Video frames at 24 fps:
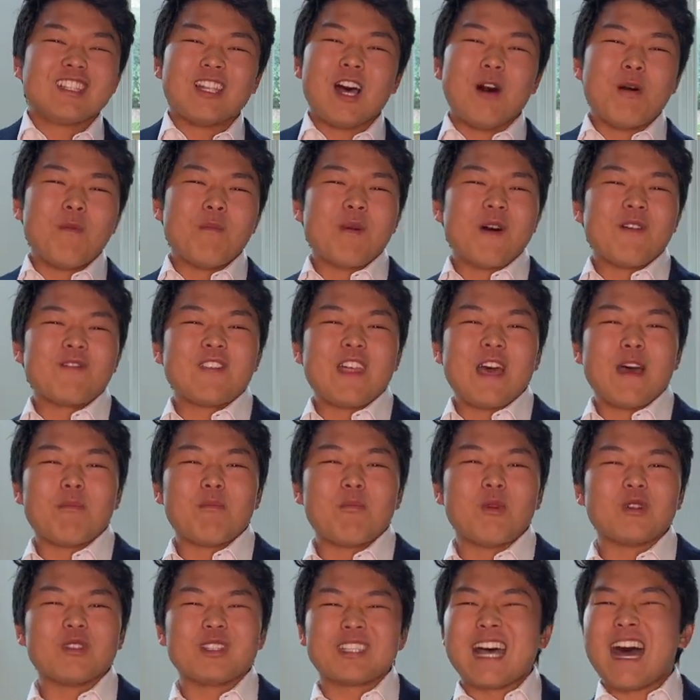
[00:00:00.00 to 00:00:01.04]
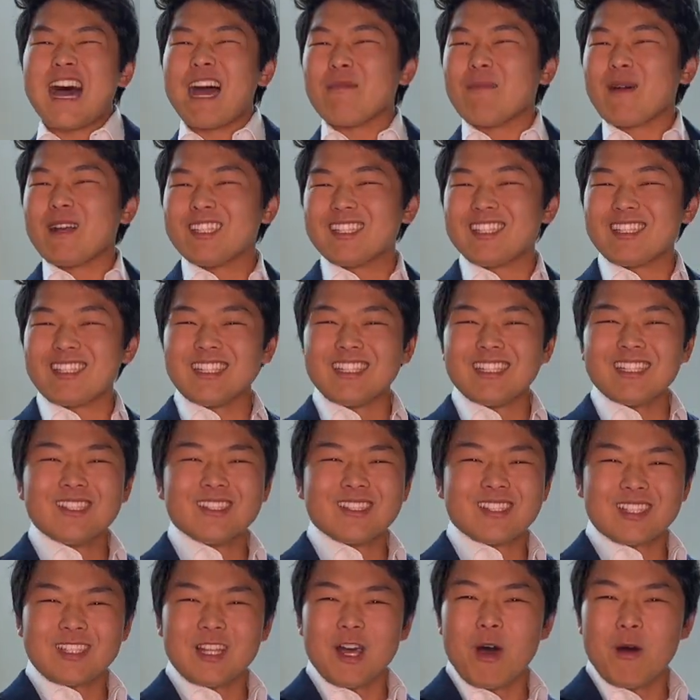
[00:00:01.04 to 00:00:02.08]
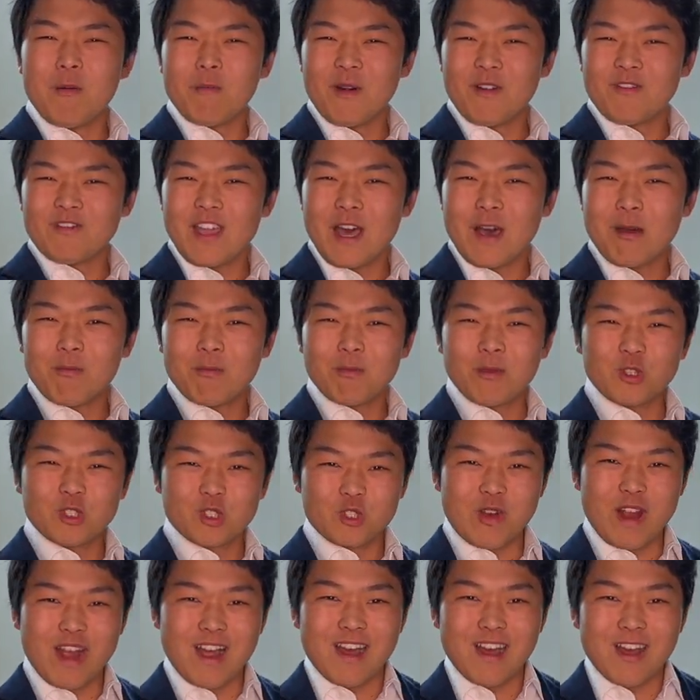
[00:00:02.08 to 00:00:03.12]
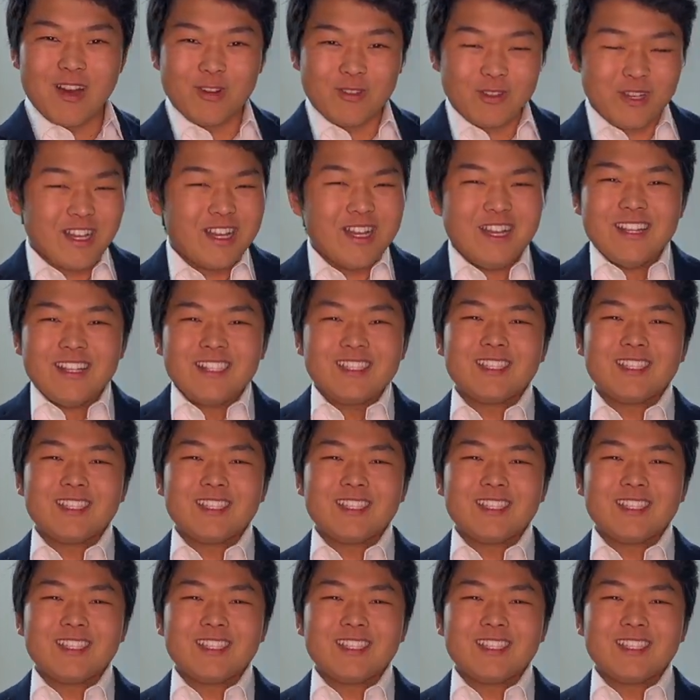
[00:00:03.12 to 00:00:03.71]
Some of them will die by seal, some of them will drown.